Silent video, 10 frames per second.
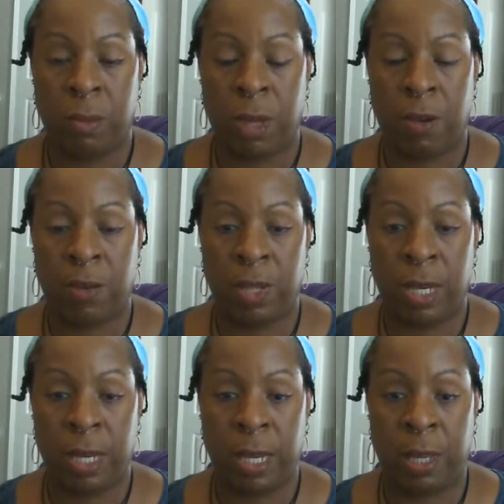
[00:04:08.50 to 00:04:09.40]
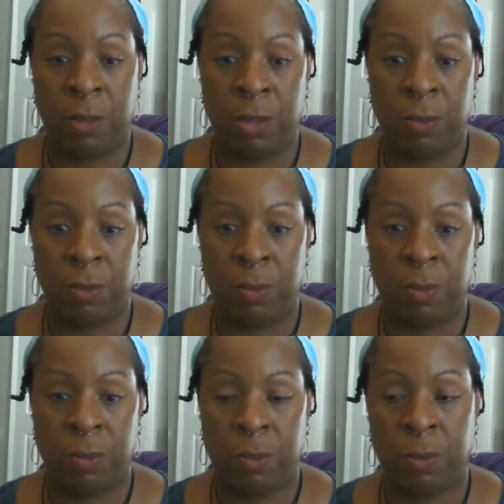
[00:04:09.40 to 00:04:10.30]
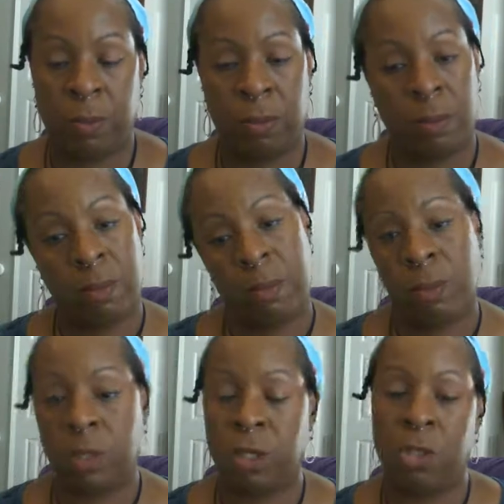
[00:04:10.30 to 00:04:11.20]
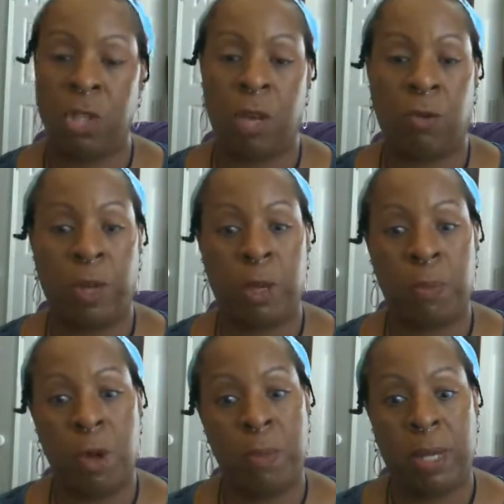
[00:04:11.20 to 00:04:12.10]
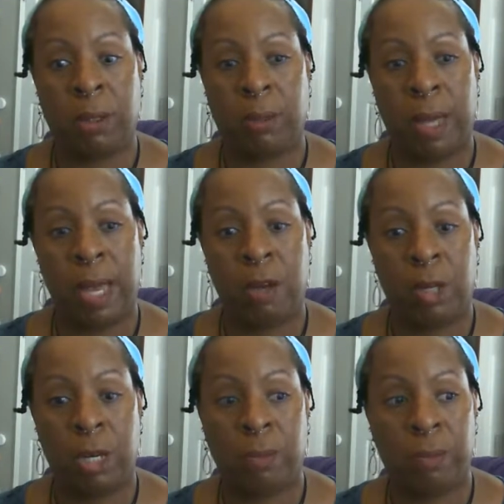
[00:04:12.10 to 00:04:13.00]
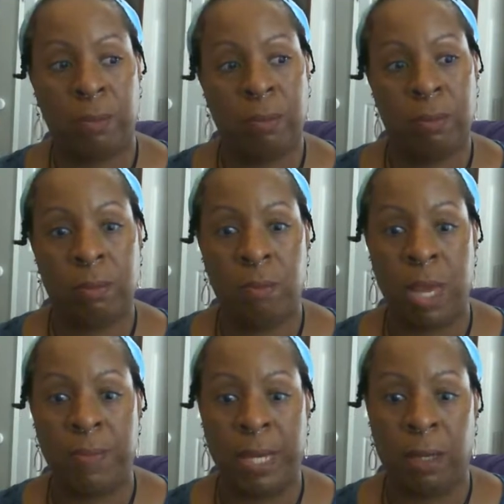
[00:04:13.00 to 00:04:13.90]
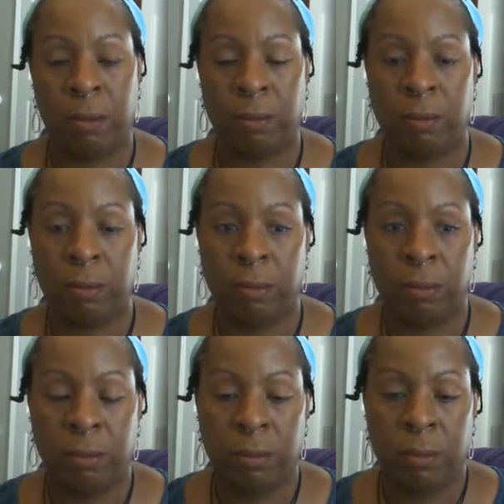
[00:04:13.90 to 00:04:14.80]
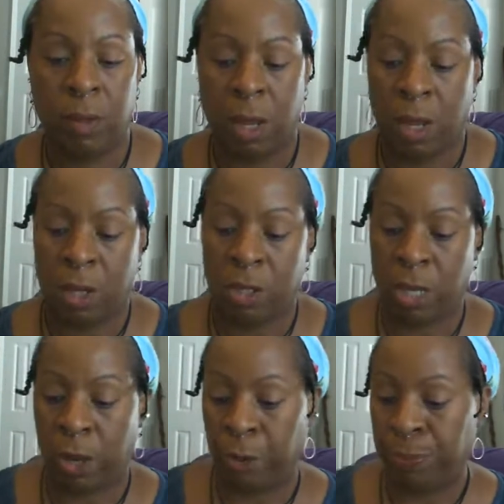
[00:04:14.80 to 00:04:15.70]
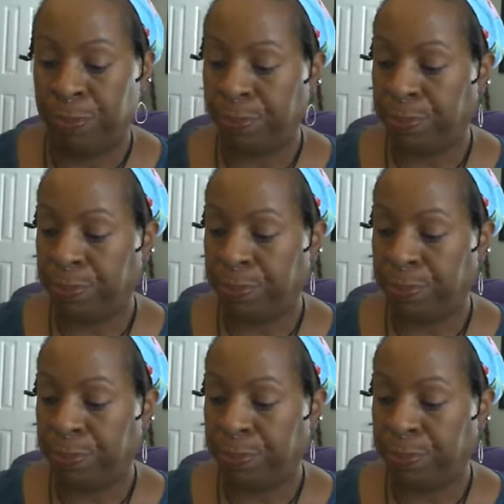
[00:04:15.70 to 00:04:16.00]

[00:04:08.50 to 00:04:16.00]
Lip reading: Everything else, John Wick moment. I don't know. Maybe. So